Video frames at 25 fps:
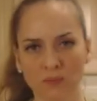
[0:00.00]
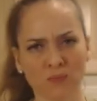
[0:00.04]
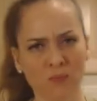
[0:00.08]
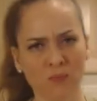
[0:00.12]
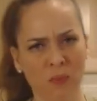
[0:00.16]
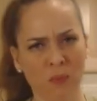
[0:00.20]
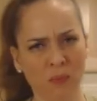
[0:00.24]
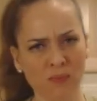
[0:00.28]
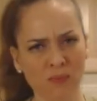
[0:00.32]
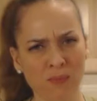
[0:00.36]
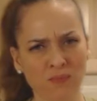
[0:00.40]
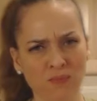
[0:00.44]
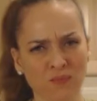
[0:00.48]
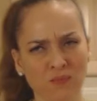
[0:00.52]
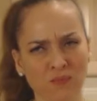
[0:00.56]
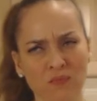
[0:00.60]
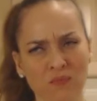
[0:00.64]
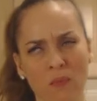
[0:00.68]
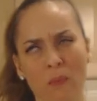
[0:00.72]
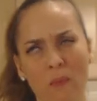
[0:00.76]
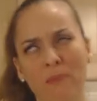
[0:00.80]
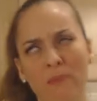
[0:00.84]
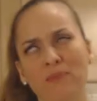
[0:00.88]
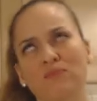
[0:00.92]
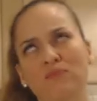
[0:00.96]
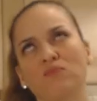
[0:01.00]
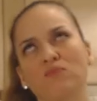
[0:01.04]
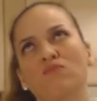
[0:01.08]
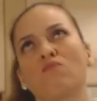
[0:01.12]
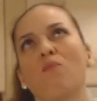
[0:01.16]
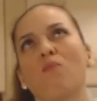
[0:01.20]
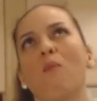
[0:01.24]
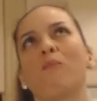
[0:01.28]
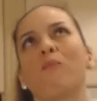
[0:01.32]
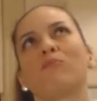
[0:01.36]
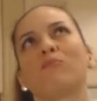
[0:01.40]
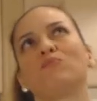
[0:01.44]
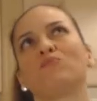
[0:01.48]
Mmm.
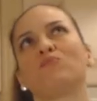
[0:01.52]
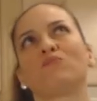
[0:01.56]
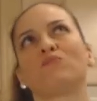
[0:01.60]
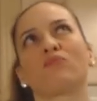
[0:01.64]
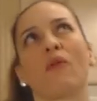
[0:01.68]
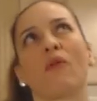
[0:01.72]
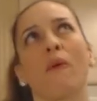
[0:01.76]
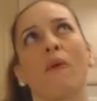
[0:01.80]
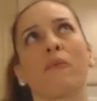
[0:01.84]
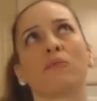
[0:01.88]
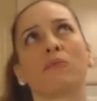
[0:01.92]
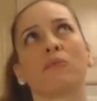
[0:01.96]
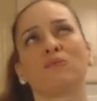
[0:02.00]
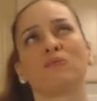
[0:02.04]
Mmm.